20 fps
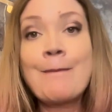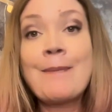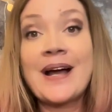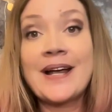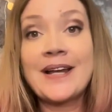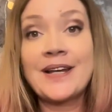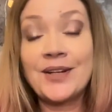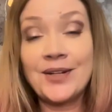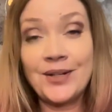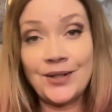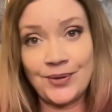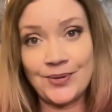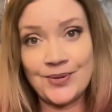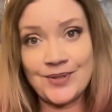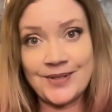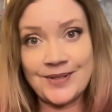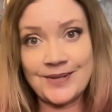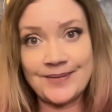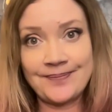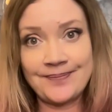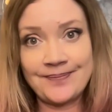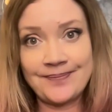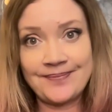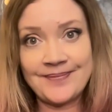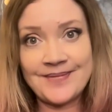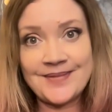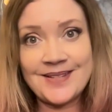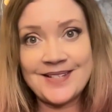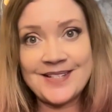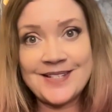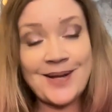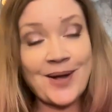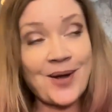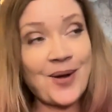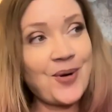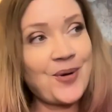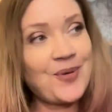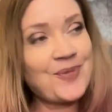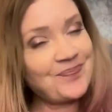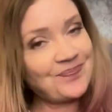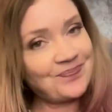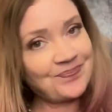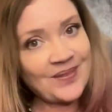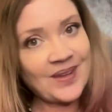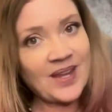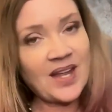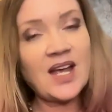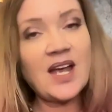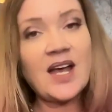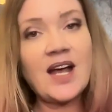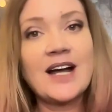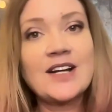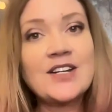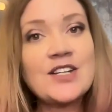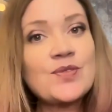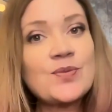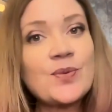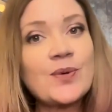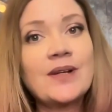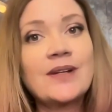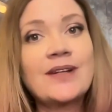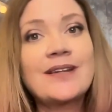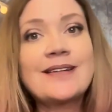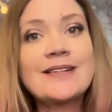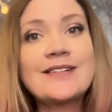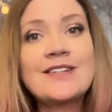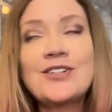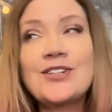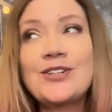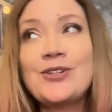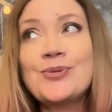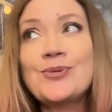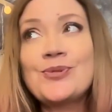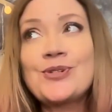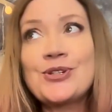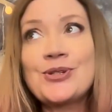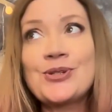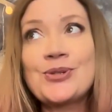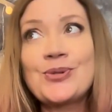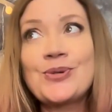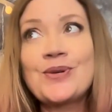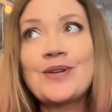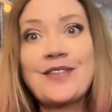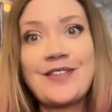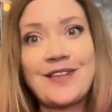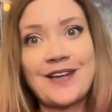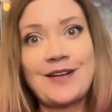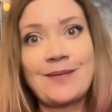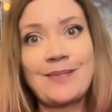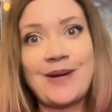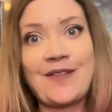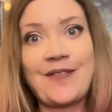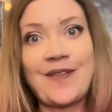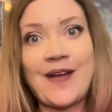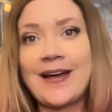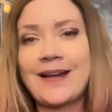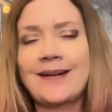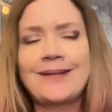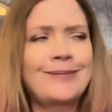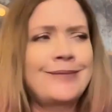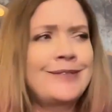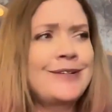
minute. So I just want to think about that.